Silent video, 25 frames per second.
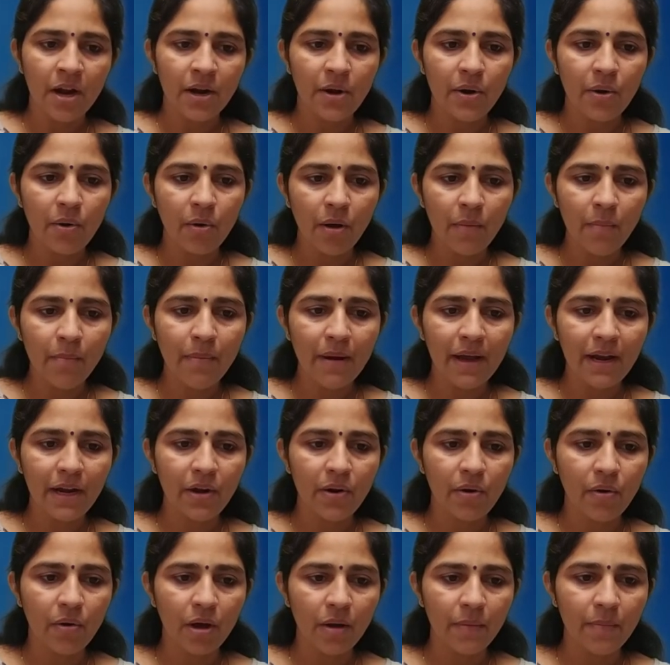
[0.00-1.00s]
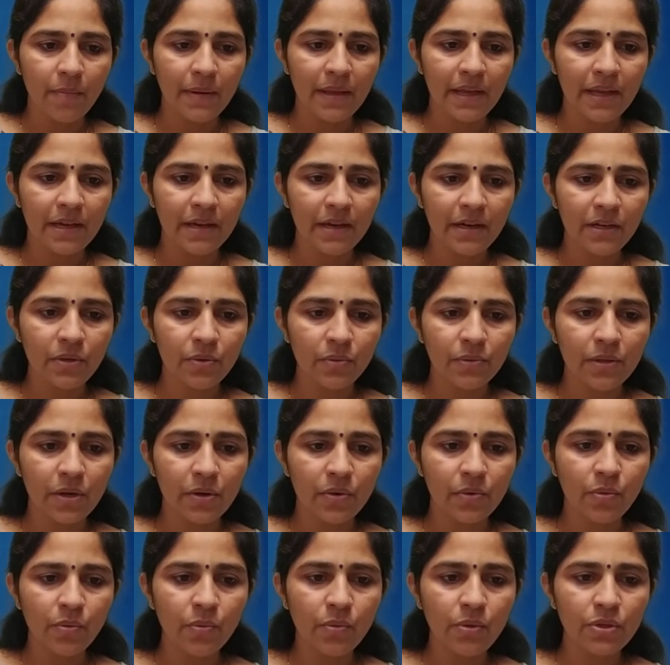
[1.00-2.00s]
drop by drop here to the
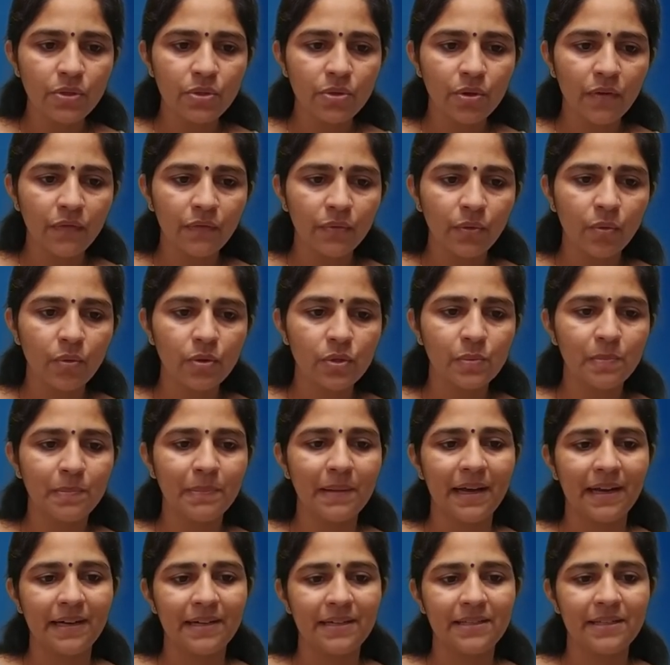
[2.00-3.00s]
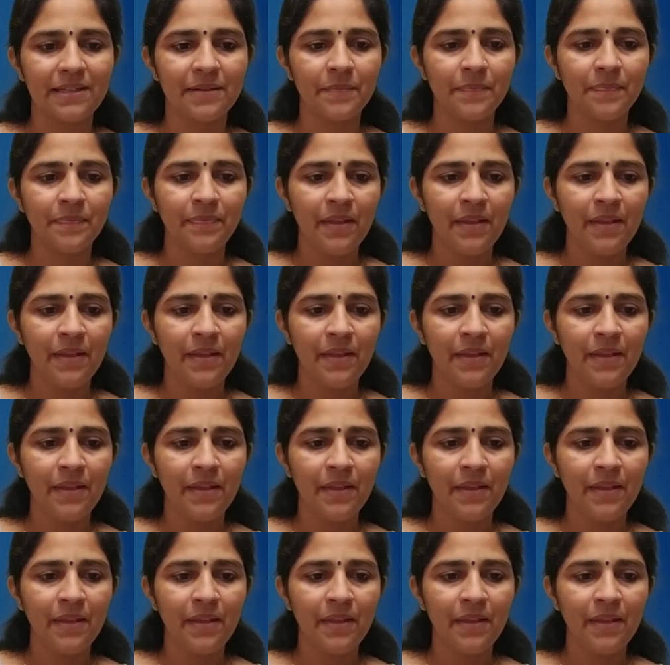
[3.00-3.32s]
roots of those plants.